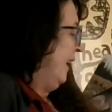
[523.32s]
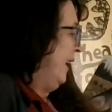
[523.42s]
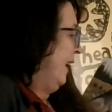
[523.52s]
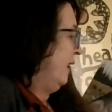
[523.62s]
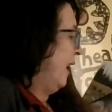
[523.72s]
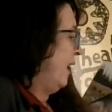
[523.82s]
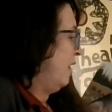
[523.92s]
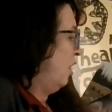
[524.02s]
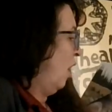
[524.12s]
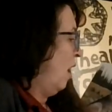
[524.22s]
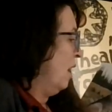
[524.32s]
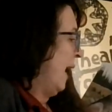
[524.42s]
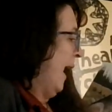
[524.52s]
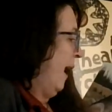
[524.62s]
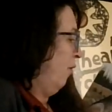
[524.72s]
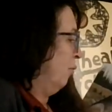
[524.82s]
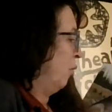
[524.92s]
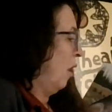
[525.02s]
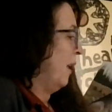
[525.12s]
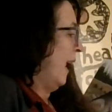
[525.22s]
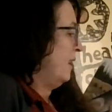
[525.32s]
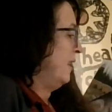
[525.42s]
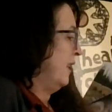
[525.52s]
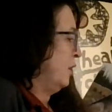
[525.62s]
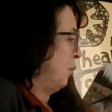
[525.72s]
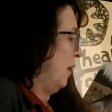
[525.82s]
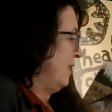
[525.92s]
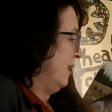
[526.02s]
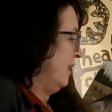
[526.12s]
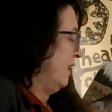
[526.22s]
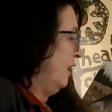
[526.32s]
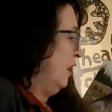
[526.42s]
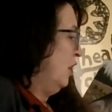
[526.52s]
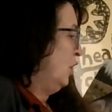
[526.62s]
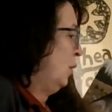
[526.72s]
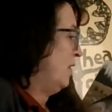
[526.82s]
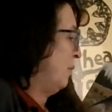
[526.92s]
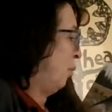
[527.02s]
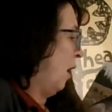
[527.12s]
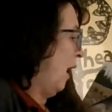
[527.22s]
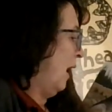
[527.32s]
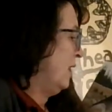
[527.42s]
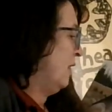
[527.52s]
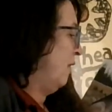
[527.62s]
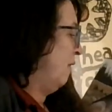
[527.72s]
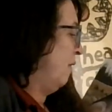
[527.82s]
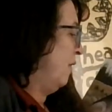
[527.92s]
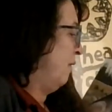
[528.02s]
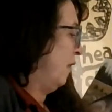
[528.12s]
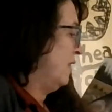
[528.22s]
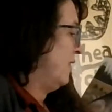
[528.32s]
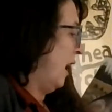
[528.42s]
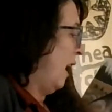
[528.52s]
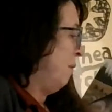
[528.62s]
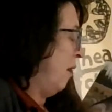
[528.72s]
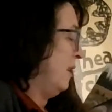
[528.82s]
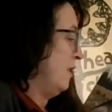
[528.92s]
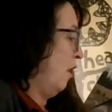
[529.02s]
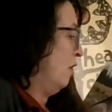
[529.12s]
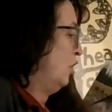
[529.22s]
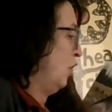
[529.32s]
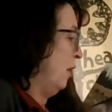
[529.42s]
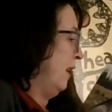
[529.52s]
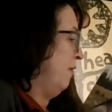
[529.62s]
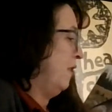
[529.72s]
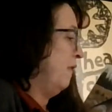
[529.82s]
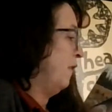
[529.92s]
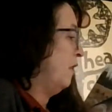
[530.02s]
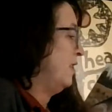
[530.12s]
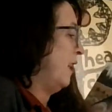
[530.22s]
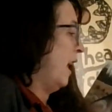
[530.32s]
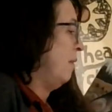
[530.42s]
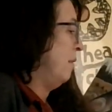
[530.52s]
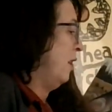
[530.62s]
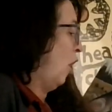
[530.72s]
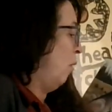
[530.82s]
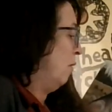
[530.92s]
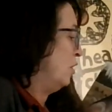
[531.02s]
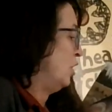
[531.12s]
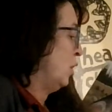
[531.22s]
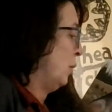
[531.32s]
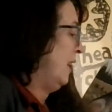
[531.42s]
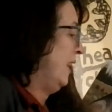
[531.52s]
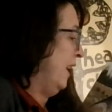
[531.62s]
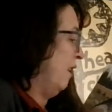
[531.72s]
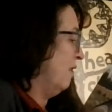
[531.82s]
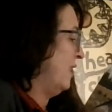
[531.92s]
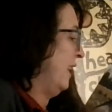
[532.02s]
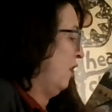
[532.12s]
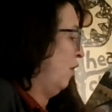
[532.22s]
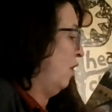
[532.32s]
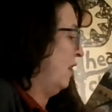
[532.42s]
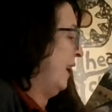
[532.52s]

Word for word: He let out a long howl, broadcasting his presence. To his surprise, the first time on his long journey, for the first time in almost three years, he heard an